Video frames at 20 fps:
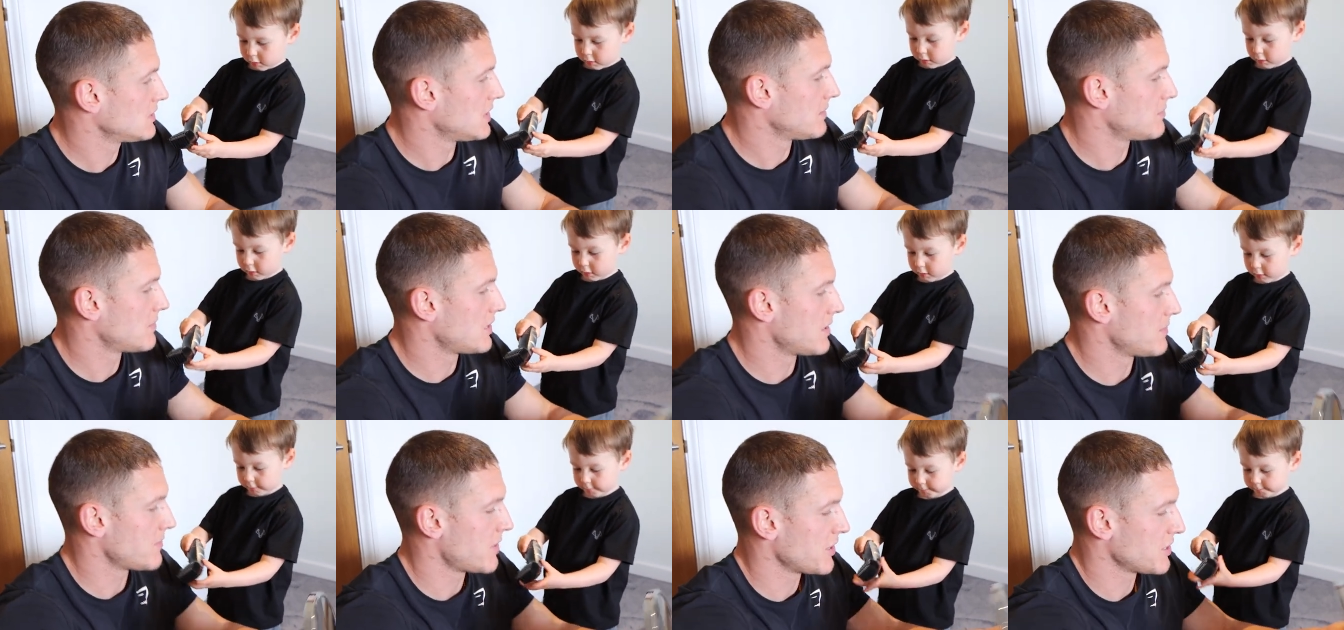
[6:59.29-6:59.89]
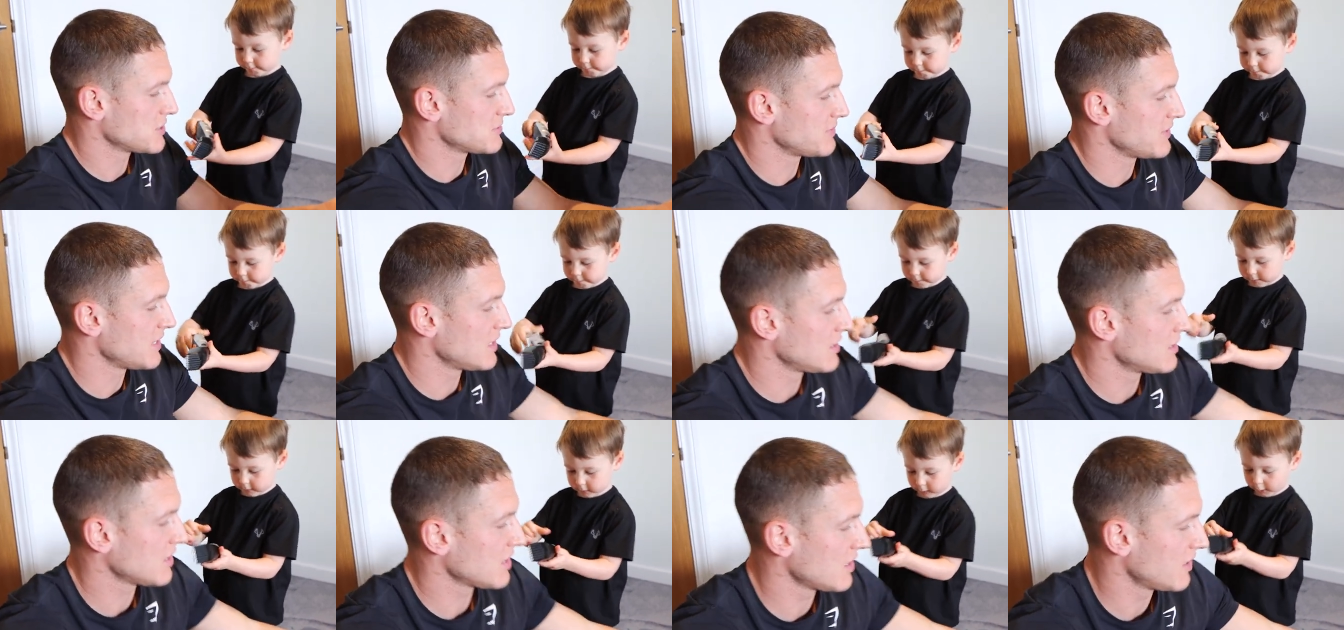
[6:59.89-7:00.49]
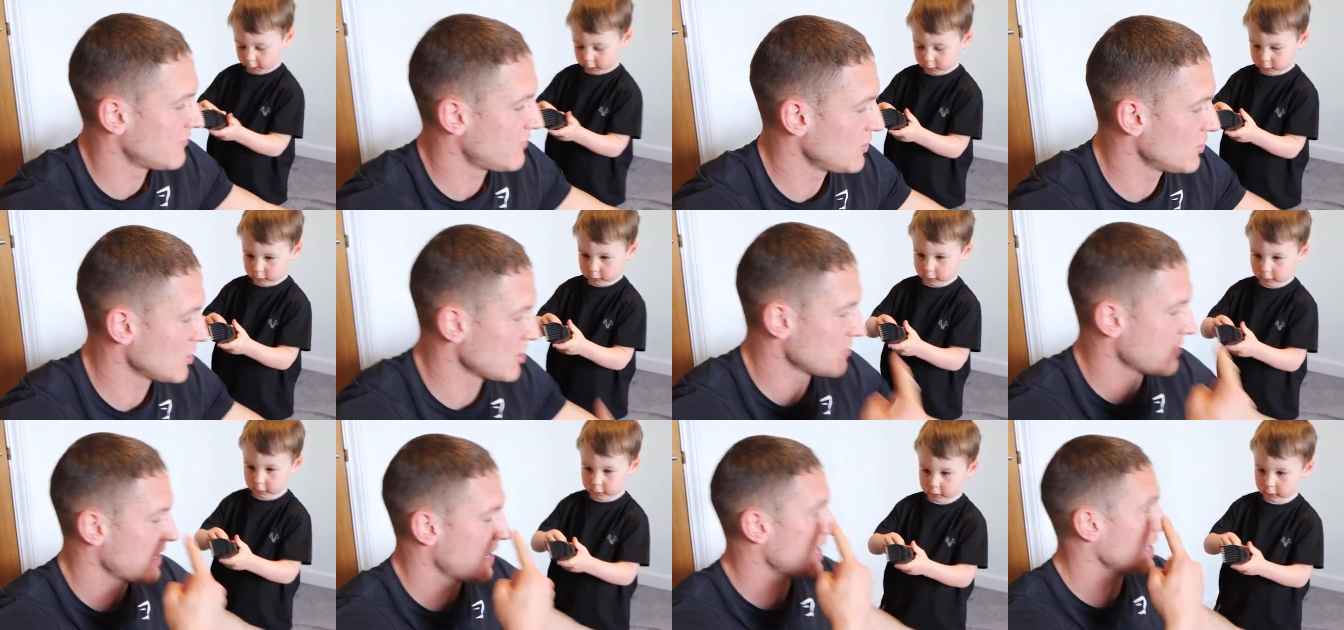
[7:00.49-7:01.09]
Speaker 1: Yeah, but um, I just mean, if you look
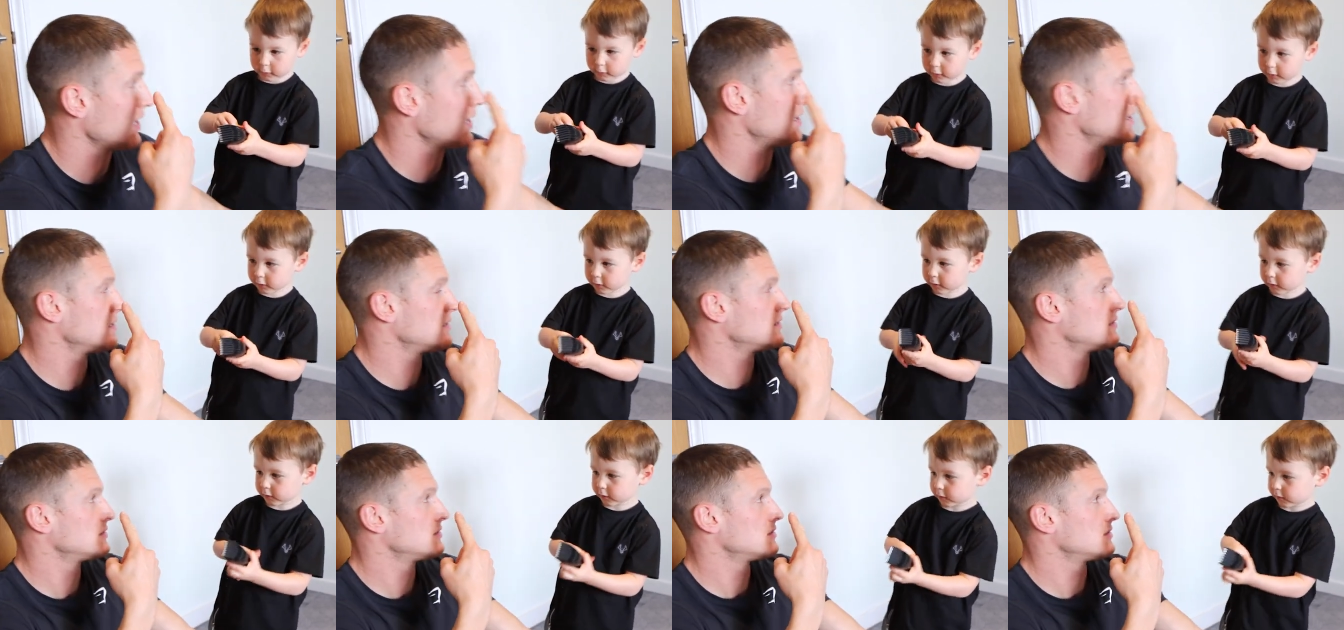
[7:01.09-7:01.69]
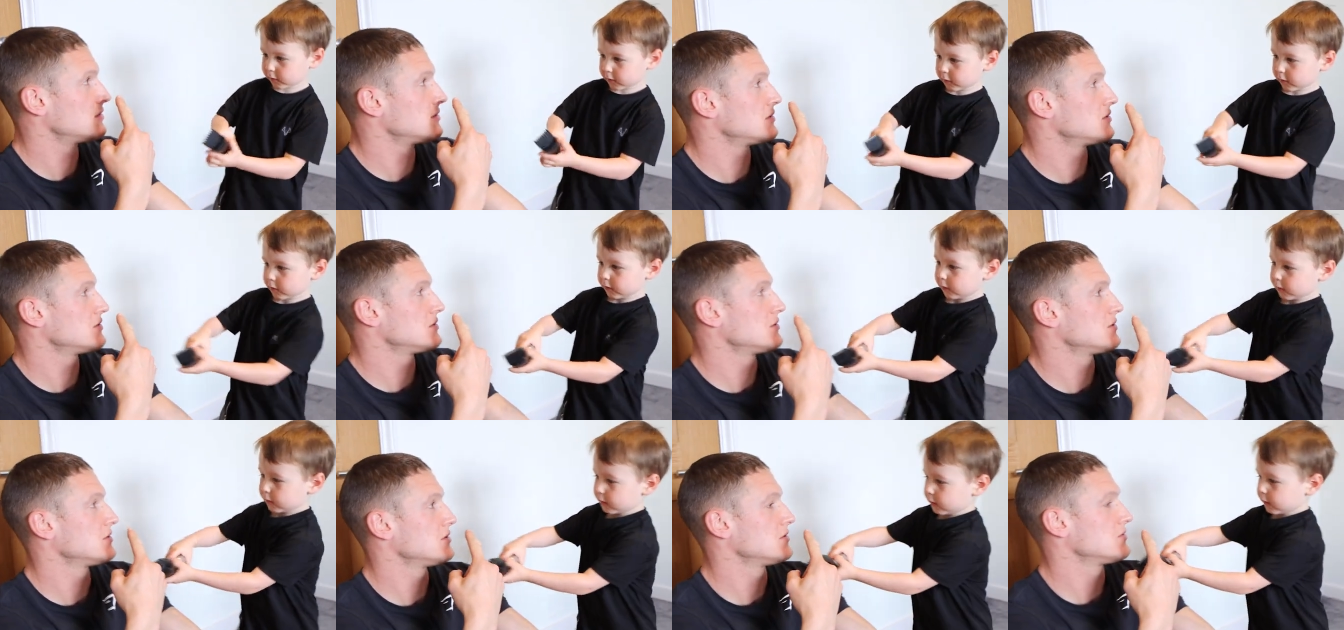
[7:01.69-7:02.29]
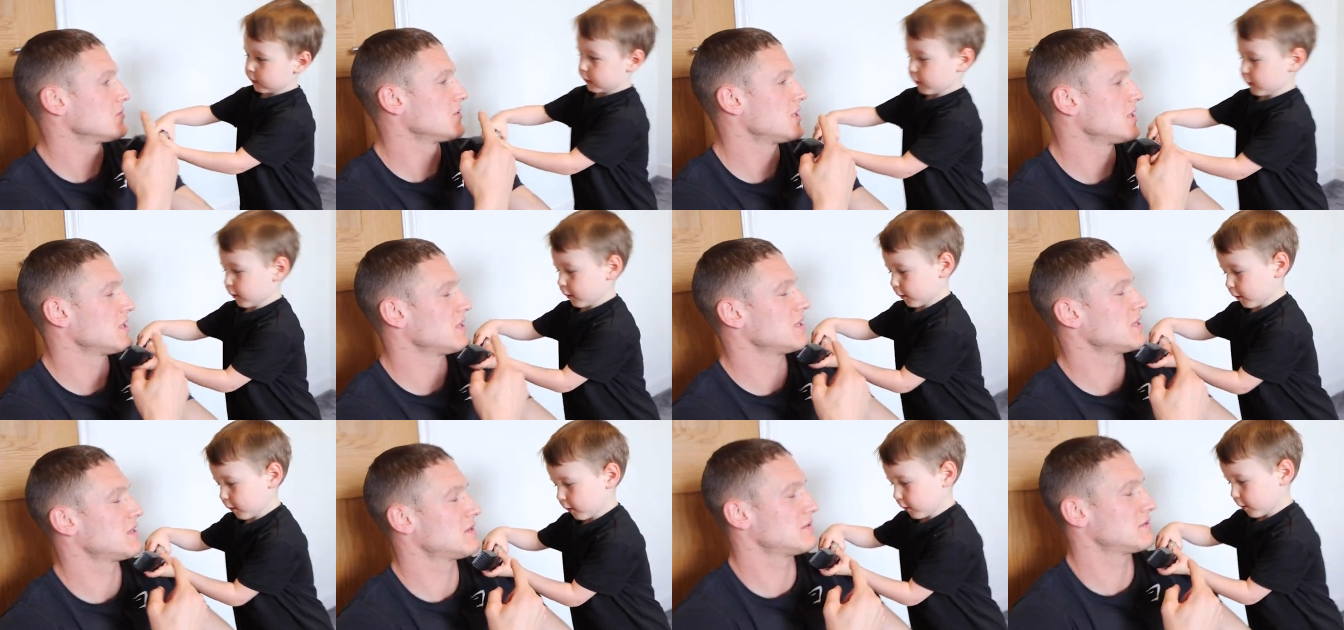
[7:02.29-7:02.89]
at my hair... Right,
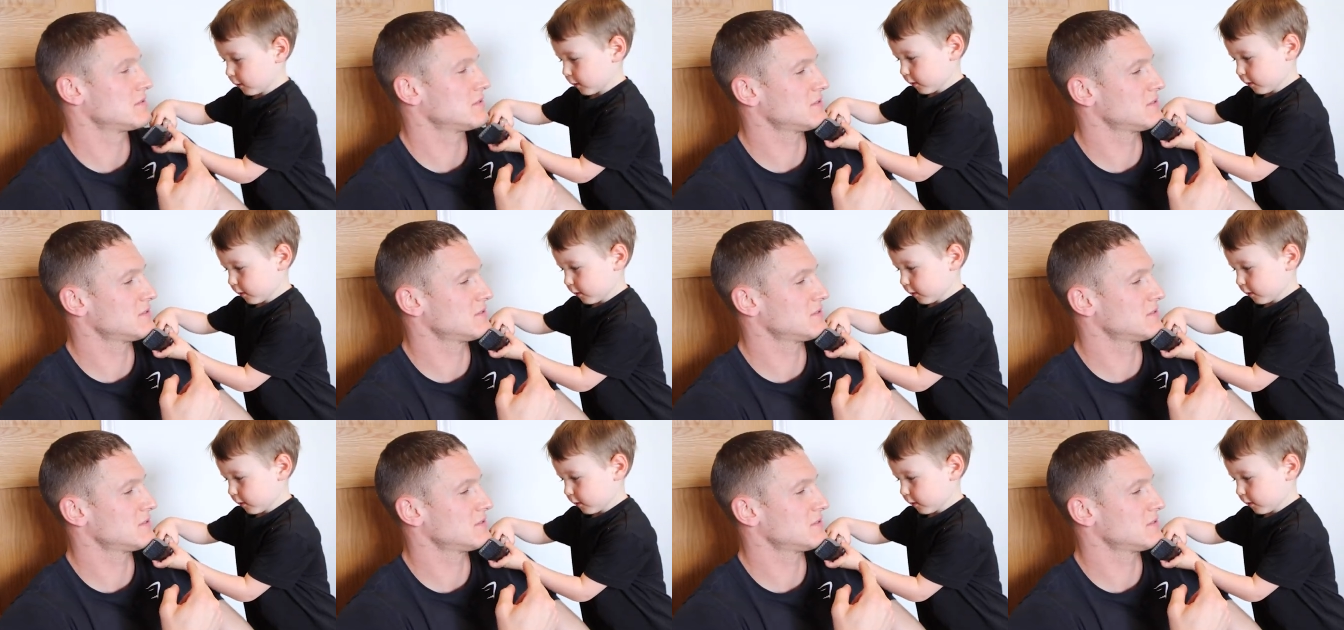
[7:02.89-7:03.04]
yeah.